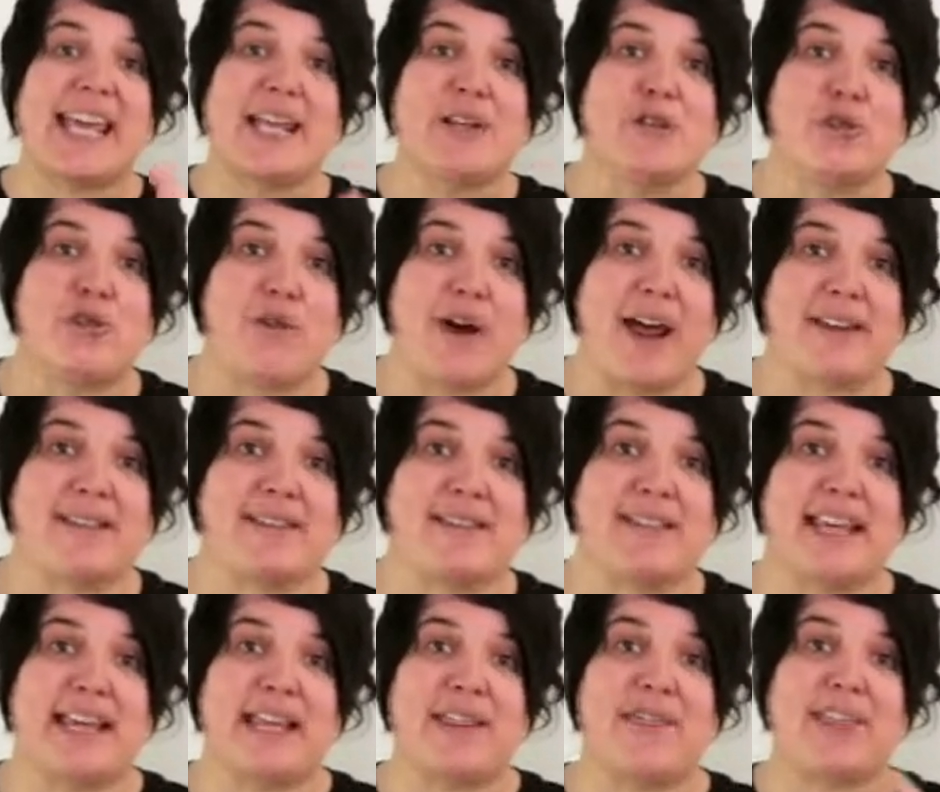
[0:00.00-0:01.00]

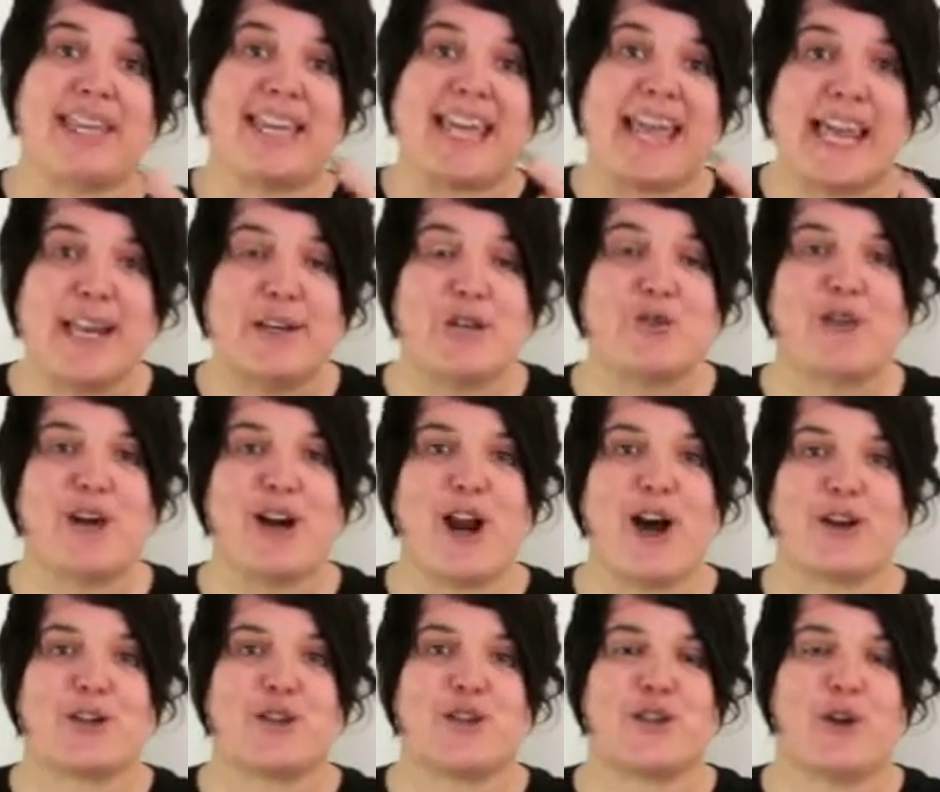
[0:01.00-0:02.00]
interest in the
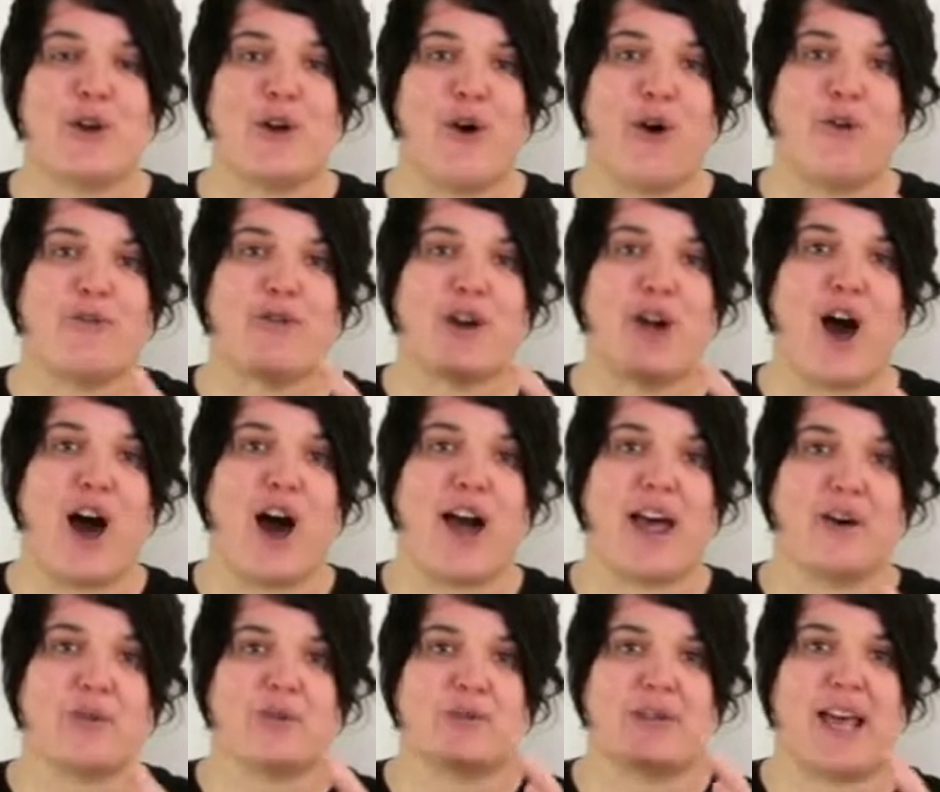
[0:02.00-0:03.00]
introduction of an
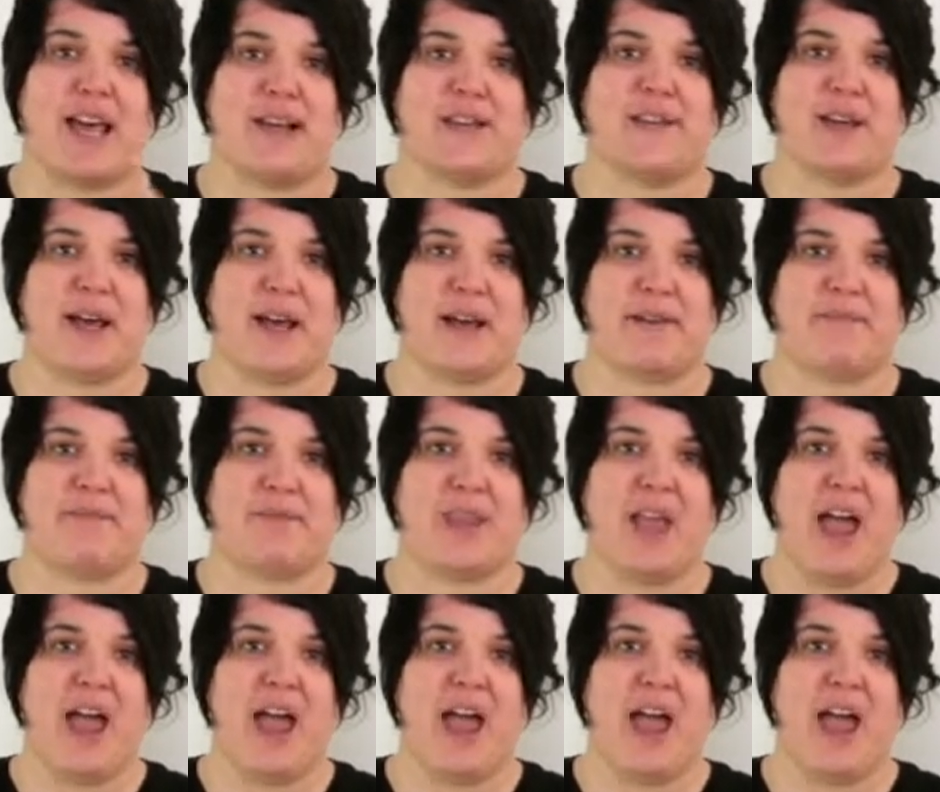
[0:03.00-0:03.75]
IELTS essay.